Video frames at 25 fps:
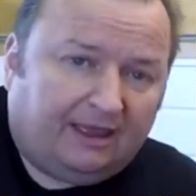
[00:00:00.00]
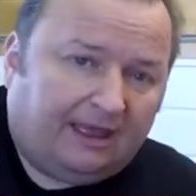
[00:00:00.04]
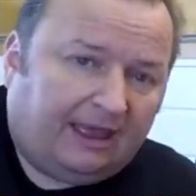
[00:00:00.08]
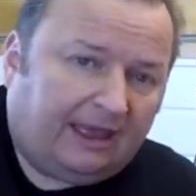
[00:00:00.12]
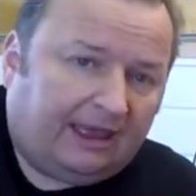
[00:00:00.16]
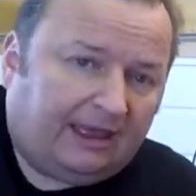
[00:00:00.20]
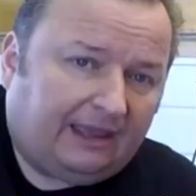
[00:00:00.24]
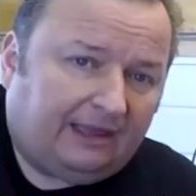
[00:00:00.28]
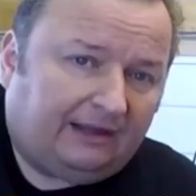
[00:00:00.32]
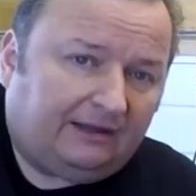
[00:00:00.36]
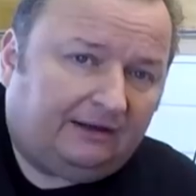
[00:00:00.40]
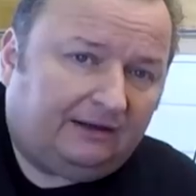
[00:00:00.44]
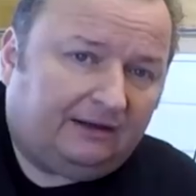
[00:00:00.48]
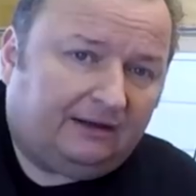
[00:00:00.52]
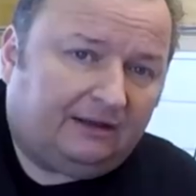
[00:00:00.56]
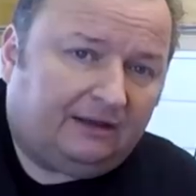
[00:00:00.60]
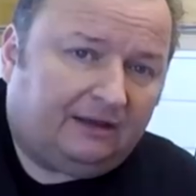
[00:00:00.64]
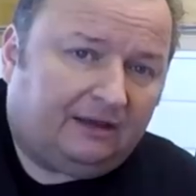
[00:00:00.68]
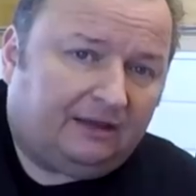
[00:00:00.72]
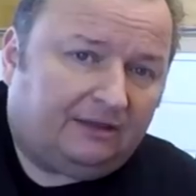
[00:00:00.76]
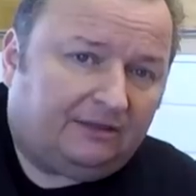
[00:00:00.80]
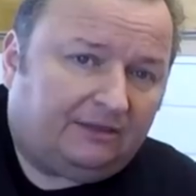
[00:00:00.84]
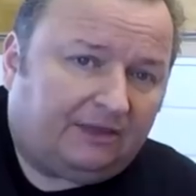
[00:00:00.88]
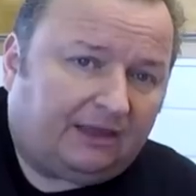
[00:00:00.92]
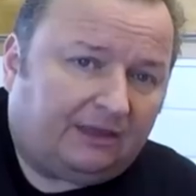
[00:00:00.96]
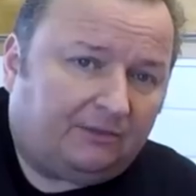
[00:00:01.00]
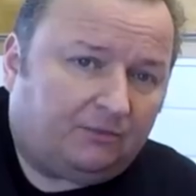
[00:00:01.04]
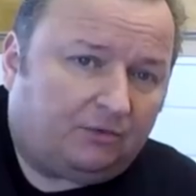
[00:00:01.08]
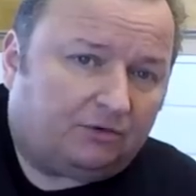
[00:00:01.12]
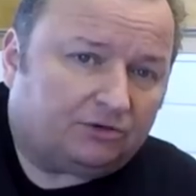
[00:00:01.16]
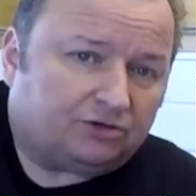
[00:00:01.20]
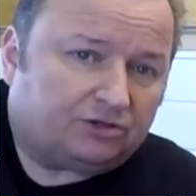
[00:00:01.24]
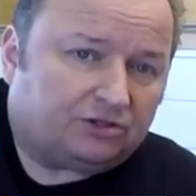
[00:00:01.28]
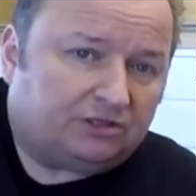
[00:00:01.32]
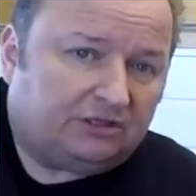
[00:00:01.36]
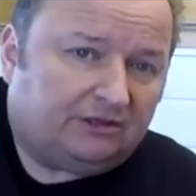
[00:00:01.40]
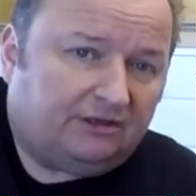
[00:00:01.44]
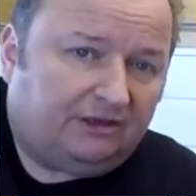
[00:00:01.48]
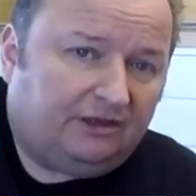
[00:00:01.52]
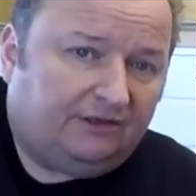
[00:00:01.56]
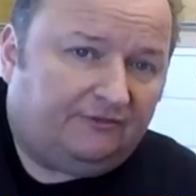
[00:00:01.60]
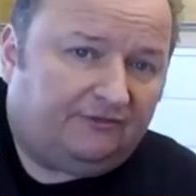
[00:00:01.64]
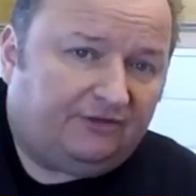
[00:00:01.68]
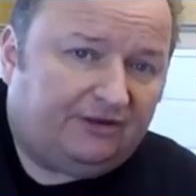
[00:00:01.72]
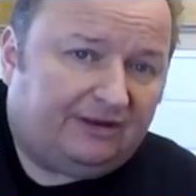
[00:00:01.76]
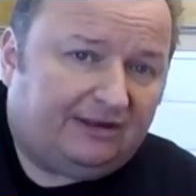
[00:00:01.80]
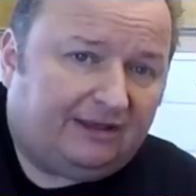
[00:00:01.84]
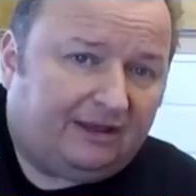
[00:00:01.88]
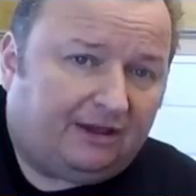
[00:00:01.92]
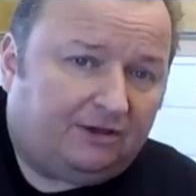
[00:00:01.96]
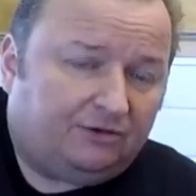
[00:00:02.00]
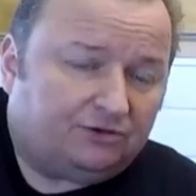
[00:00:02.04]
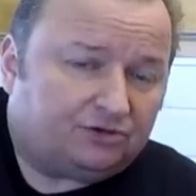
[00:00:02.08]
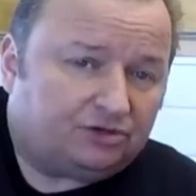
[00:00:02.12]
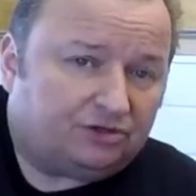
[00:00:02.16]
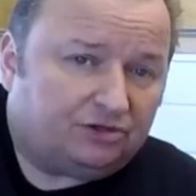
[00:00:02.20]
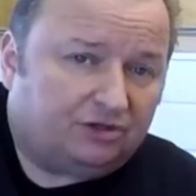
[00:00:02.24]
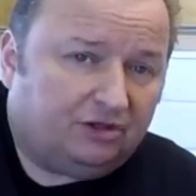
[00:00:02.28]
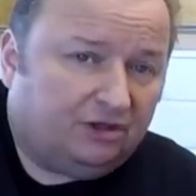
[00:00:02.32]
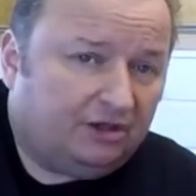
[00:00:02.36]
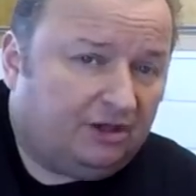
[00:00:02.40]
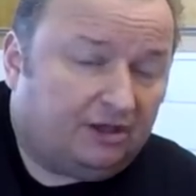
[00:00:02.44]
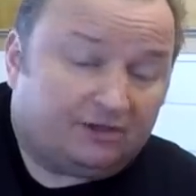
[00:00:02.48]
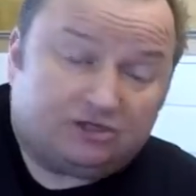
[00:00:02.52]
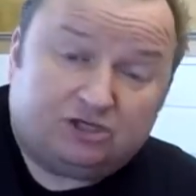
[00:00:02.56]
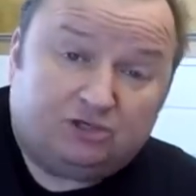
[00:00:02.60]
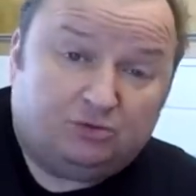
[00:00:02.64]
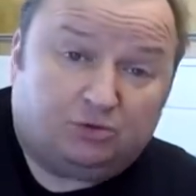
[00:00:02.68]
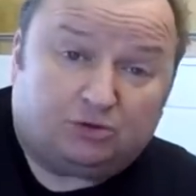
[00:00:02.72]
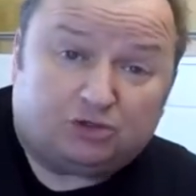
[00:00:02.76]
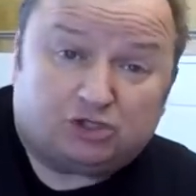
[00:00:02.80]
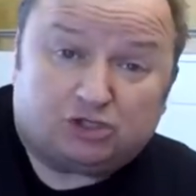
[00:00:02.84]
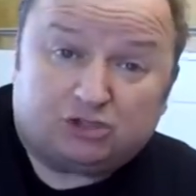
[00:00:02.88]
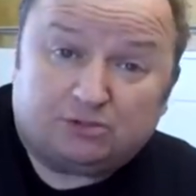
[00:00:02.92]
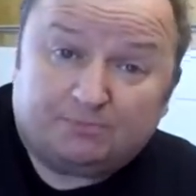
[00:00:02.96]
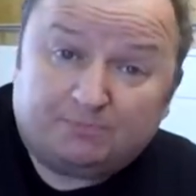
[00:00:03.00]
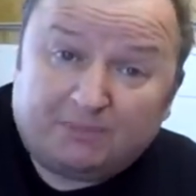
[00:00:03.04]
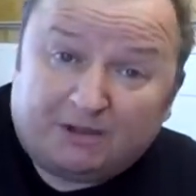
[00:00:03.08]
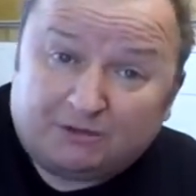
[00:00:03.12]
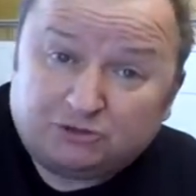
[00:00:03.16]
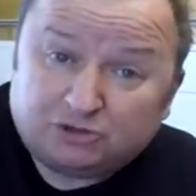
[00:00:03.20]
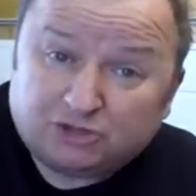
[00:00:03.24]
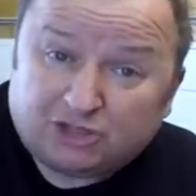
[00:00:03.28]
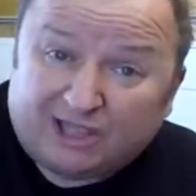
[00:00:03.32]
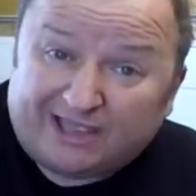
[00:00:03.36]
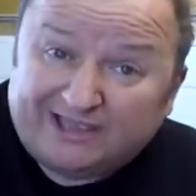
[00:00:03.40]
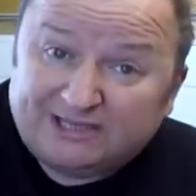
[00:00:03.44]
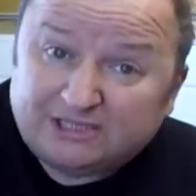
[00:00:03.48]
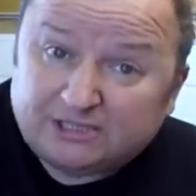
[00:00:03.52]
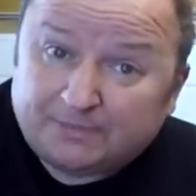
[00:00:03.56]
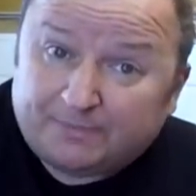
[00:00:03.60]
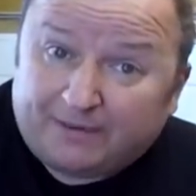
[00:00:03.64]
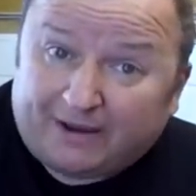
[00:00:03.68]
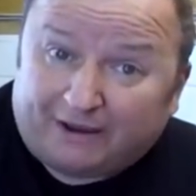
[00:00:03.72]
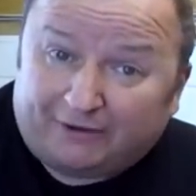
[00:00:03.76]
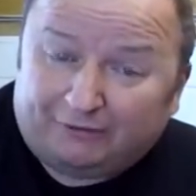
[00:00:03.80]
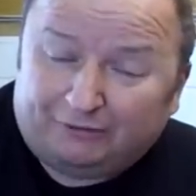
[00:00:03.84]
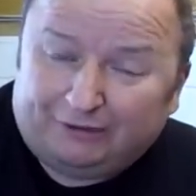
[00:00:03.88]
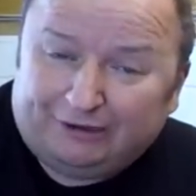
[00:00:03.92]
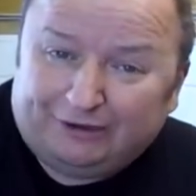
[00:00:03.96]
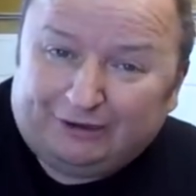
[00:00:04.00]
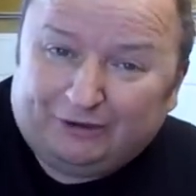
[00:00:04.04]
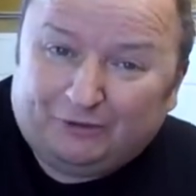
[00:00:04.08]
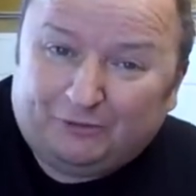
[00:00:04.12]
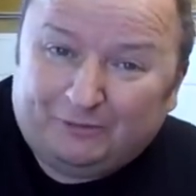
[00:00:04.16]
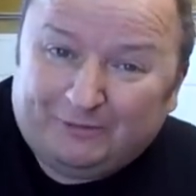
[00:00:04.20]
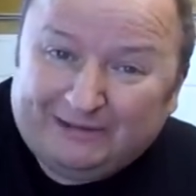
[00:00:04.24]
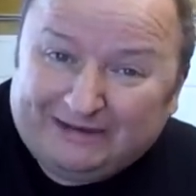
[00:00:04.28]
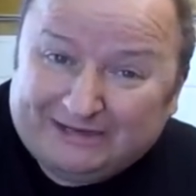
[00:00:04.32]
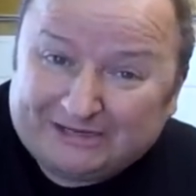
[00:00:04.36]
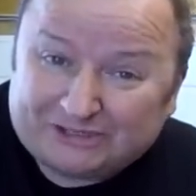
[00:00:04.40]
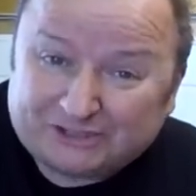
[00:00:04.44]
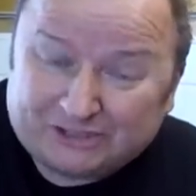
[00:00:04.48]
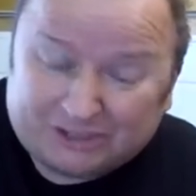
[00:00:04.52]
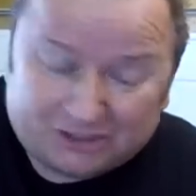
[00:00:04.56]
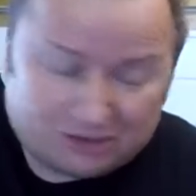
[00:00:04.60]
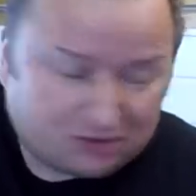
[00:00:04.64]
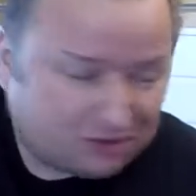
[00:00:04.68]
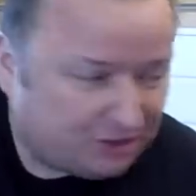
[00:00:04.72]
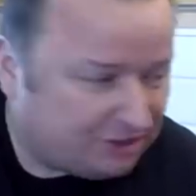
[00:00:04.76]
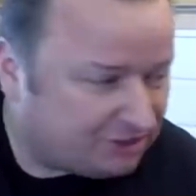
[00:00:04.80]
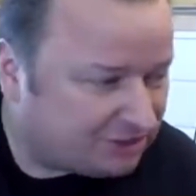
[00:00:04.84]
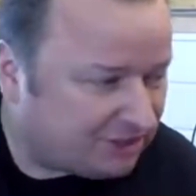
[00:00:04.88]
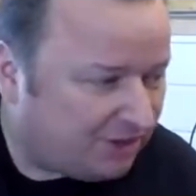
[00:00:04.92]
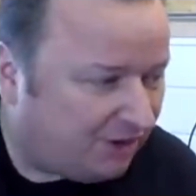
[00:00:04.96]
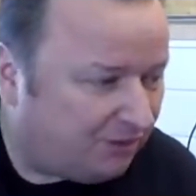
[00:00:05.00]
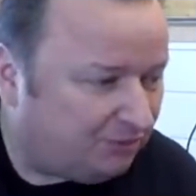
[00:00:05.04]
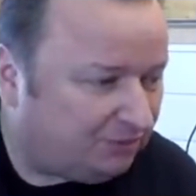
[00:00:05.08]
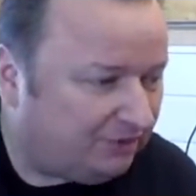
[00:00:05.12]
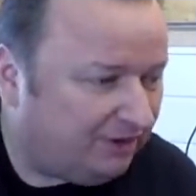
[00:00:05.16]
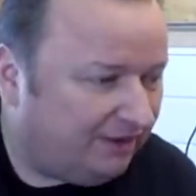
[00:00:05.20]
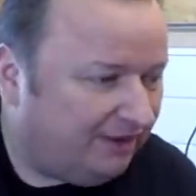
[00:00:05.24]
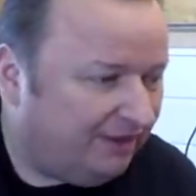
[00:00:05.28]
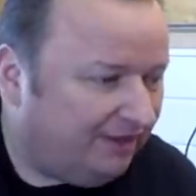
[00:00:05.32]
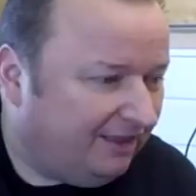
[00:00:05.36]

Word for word: and they watch the videos, and she watches them most days apparently. Little Millie's 6 years old.